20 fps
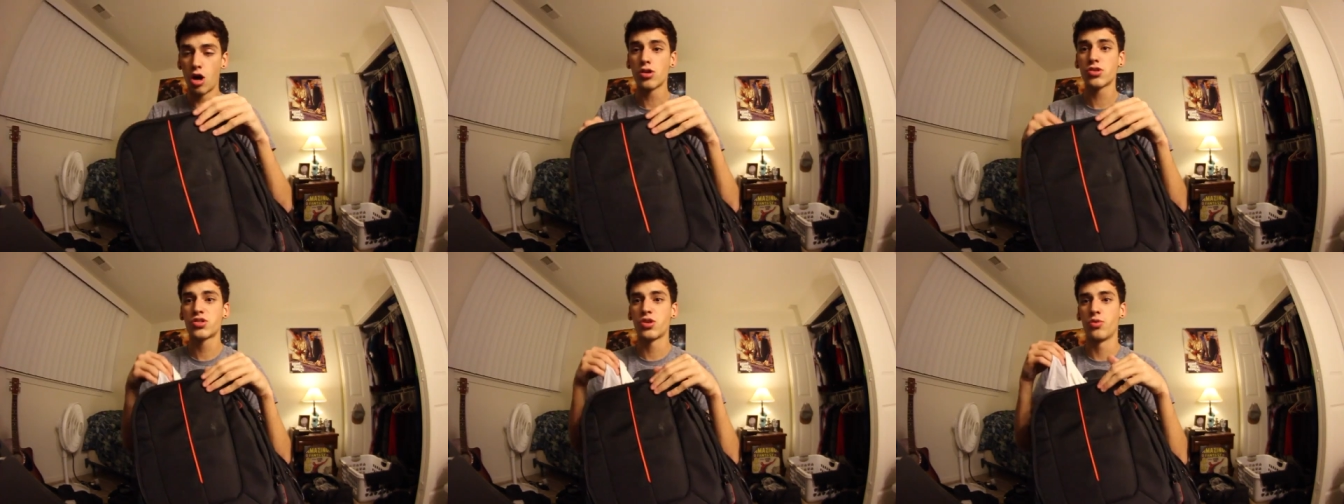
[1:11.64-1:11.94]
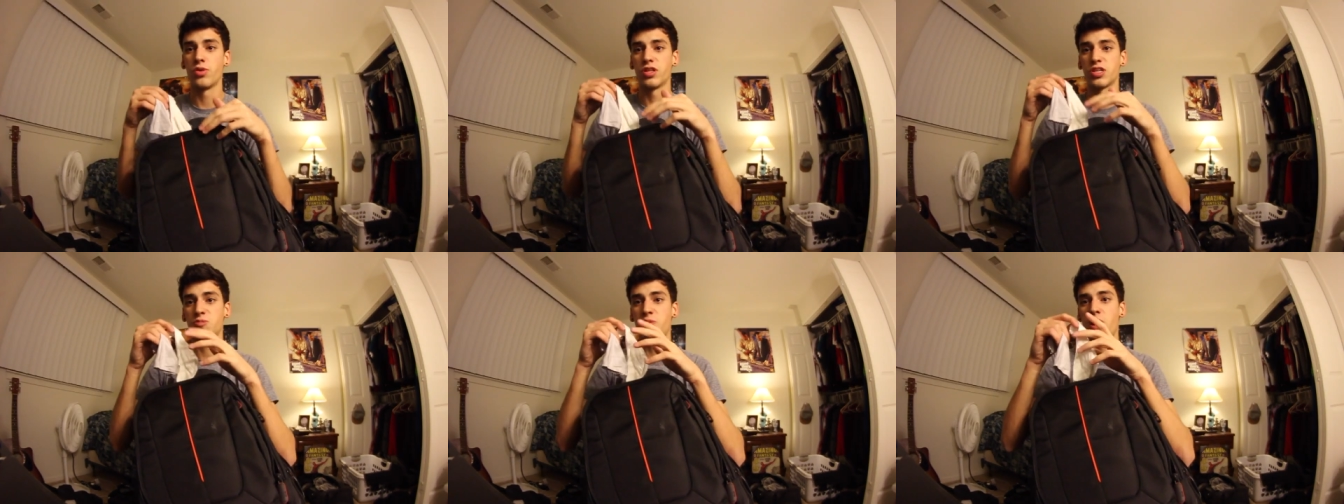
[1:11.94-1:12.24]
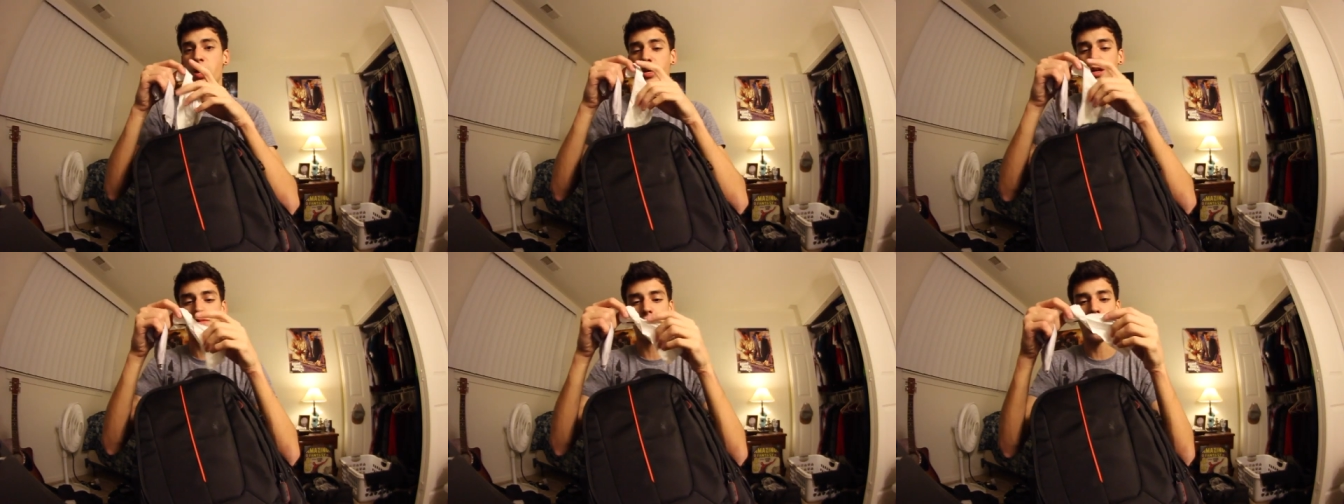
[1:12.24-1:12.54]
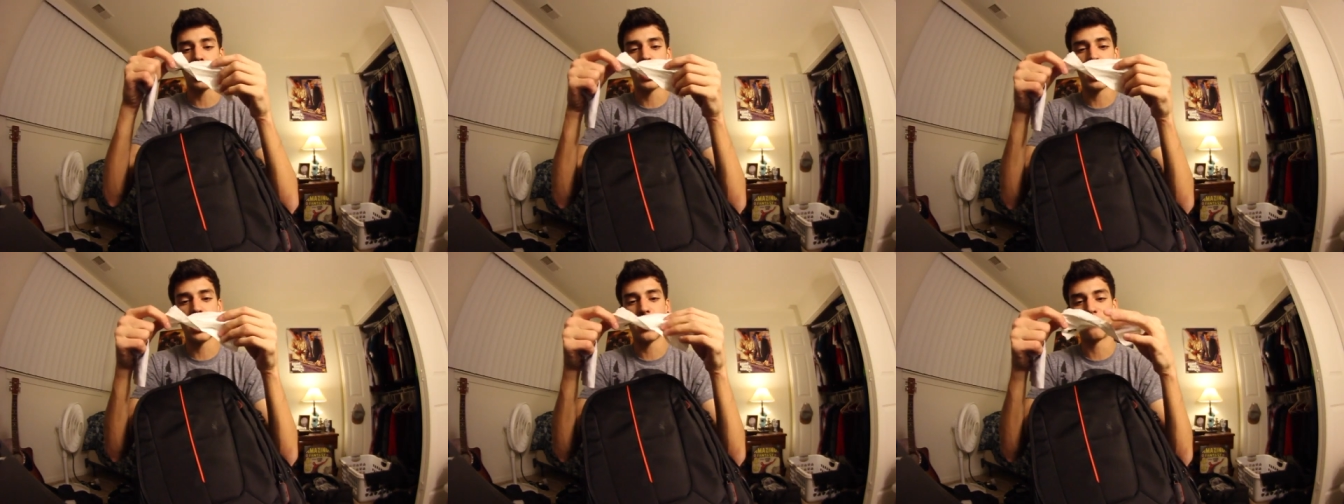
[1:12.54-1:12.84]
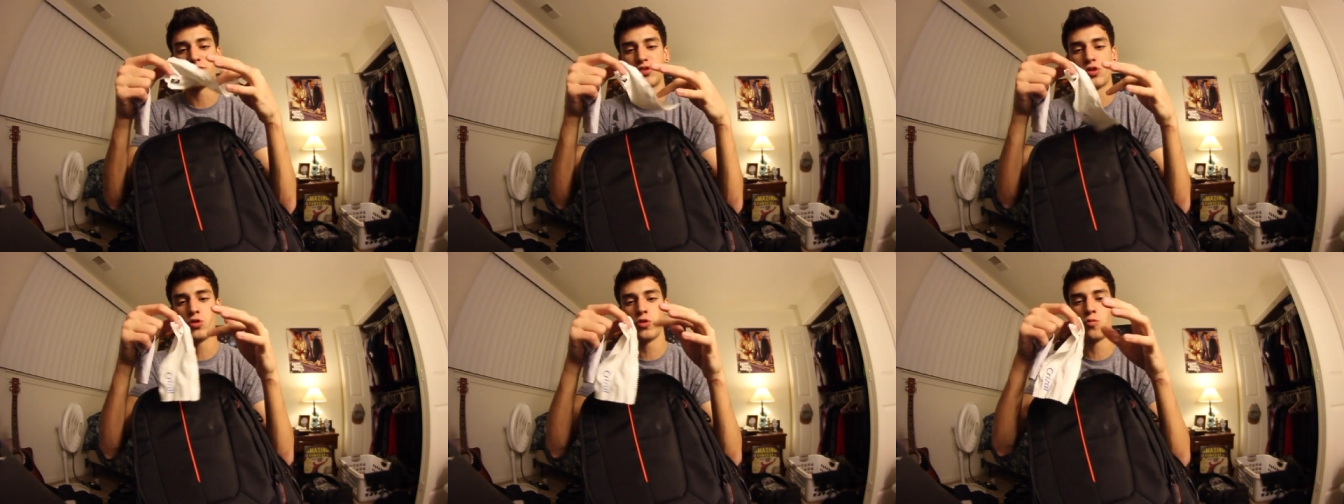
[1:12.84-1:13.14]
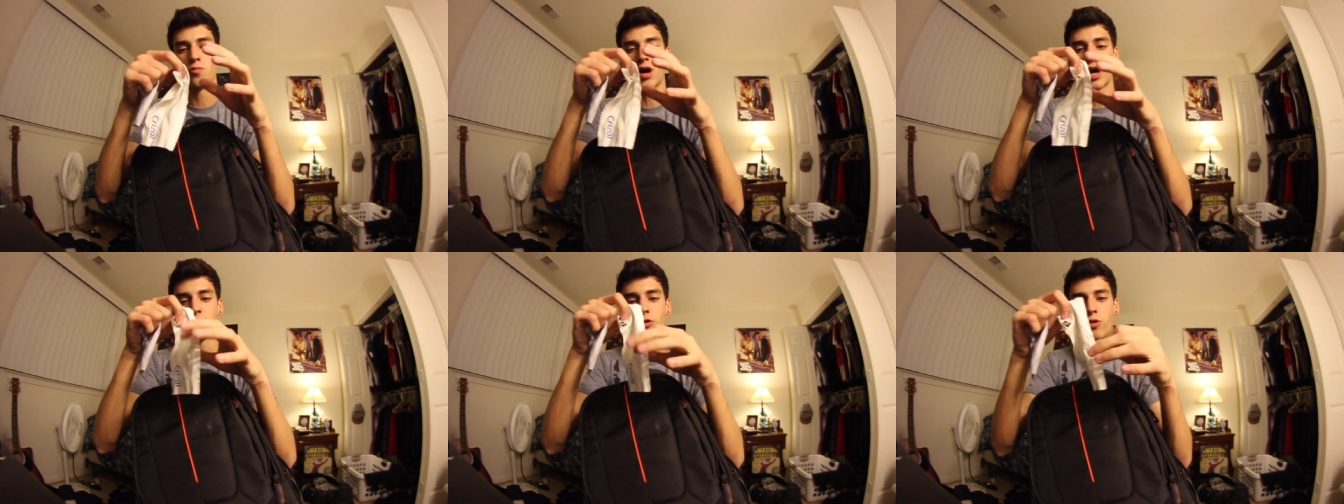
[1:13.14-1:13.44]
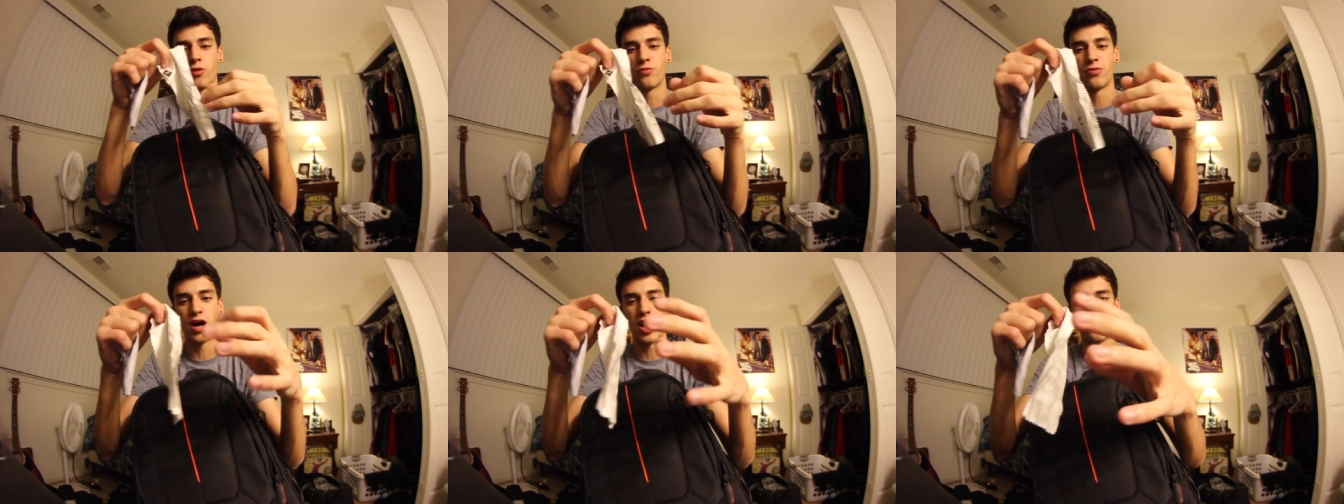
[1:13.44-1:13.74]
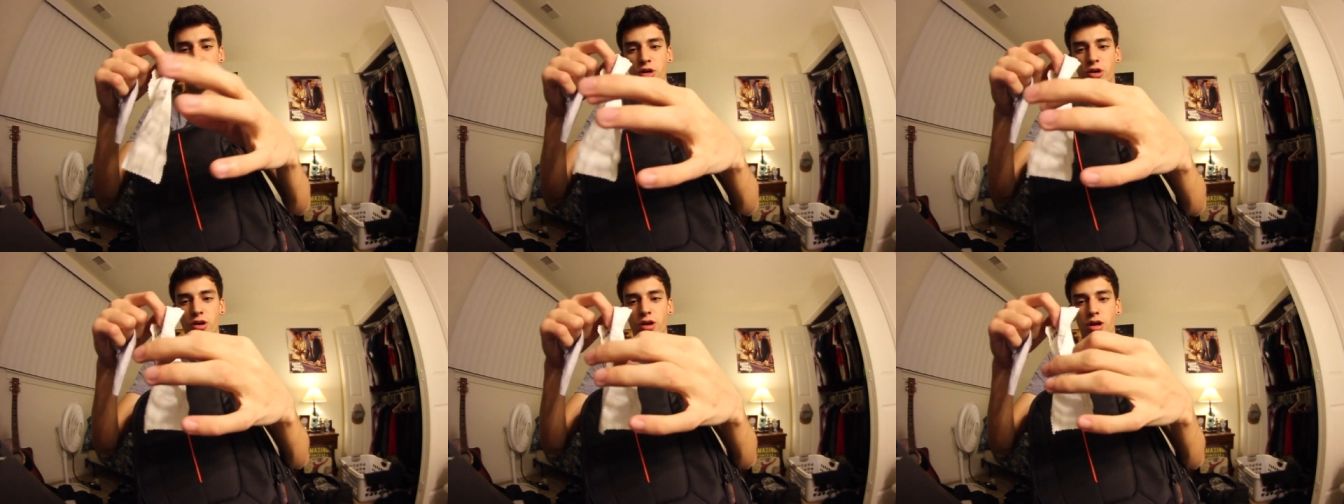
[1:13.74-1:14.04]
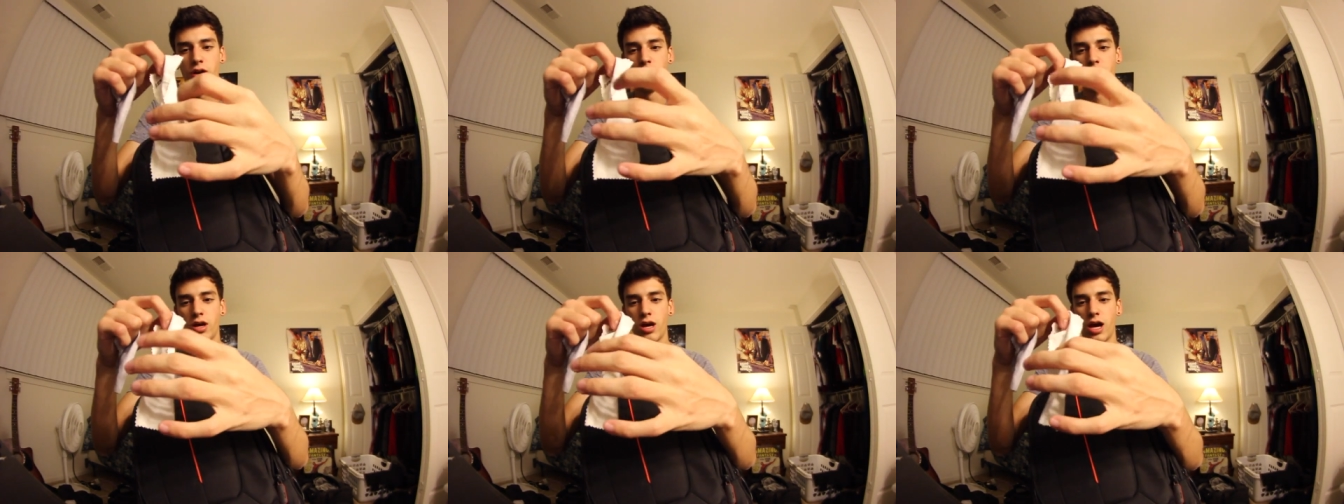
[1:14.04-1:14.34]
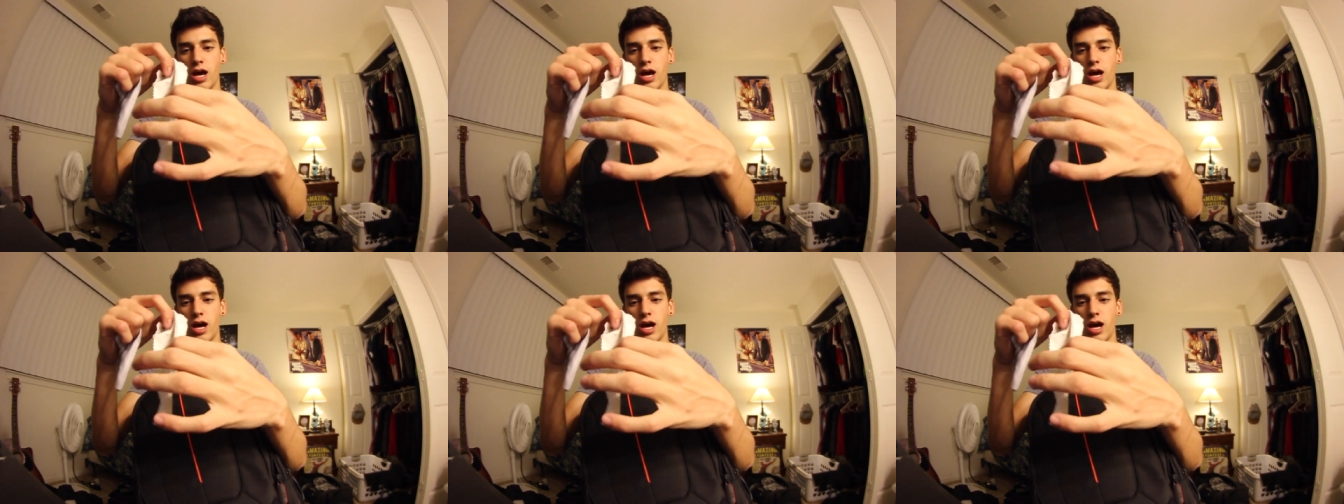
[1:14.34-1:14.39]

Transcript: Also in this pocket, I have two microfiber